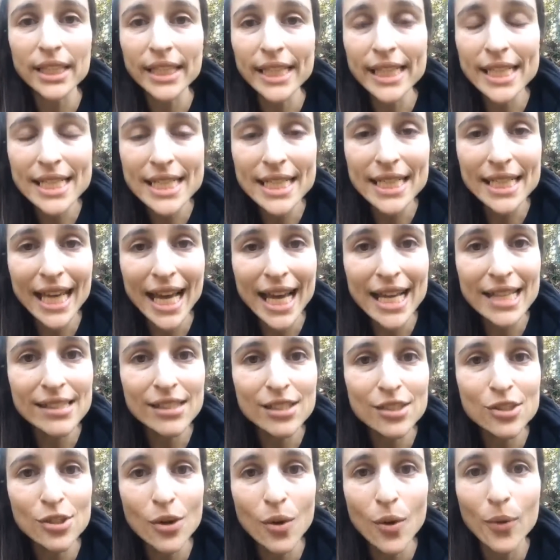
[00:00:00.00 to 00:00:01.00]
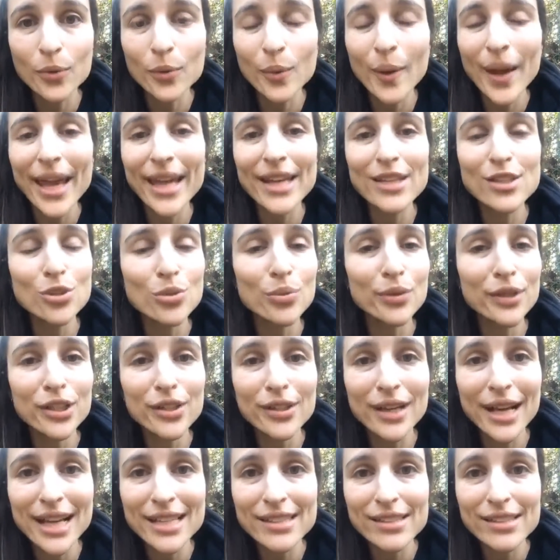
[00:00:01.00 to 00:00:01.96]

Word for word: LinkedIn has its own way, Twitter